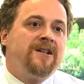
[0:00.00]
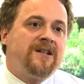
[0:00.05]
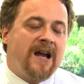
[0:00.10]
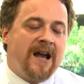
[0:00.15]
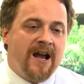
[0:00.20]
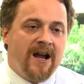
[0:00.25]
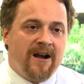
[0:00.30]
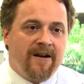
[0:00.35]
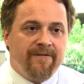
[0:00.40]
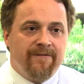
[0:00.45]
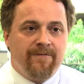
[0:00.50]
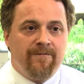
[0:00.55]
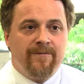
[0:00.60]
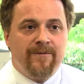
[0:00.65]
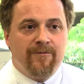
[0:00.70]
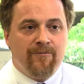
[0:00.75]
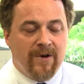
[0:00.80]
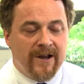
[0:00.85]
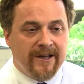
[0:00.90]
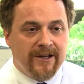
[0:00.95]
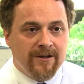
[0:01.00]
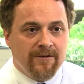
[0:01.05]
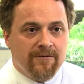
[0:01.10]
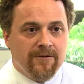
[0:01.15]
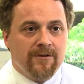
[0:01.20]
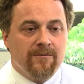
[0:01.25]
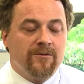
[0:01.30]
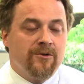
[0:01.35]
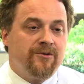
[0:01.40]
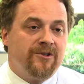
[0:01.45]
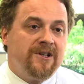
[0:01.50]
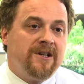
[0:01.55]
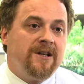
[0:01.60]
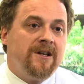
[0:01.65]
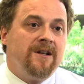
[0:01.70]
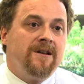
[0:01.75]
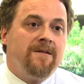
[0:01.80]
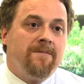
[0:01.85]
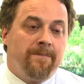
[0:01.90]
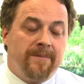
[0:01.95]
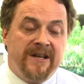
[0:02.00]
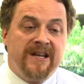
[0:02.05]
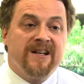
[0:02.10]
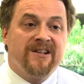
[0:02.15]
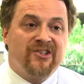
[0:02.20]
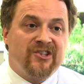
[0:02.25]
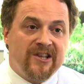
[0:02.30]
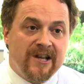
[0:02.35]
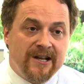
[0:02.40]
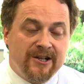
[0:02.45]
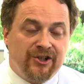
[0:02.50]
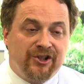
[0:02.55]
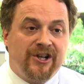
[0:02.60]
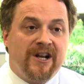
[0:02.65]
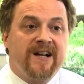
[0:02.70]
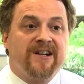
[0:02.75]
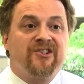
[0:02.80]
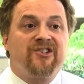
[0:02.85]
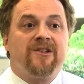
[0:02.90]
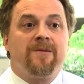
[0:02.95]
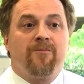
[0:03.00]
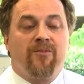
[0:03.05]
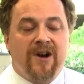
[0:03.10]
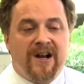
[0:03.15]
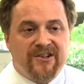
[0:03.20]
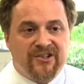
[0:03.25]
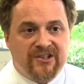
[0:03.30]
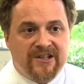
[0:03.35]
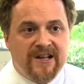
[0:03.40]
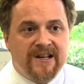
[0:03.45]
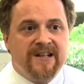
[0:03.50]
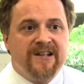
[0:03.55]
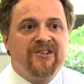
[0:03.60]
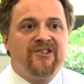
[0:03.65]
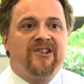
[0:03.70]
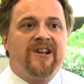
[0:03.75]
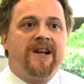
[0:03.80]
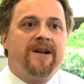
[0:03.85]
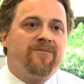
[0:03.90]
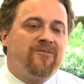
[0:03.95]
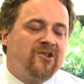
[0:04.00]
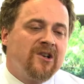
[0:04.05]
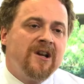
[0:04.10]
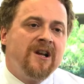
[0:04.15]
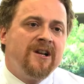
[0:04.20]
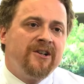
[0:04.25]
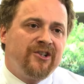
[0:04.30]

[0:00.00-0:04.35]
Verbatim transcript: to have regular routine PSA checks and prostate exams,